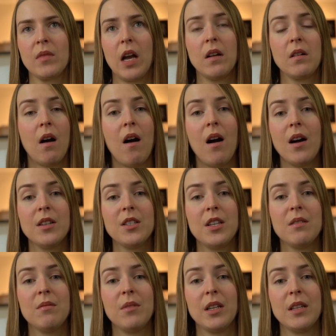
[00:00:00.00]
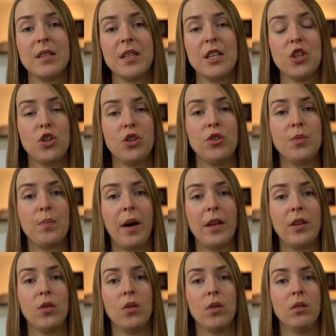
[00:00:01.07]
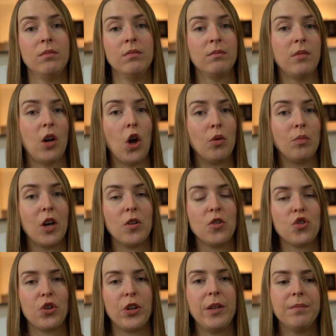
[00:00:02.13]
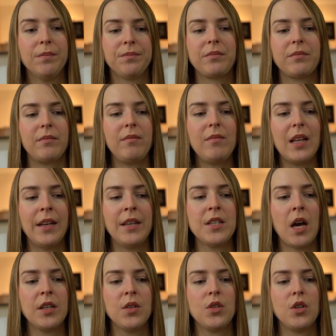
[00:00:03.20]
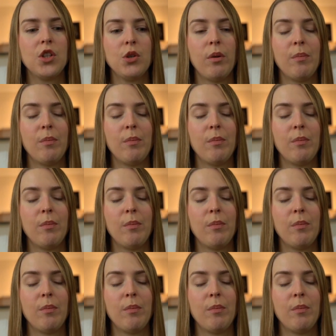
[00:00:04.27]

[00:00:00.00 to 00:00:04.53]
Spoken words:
a card that is issued by your home country and entitles you to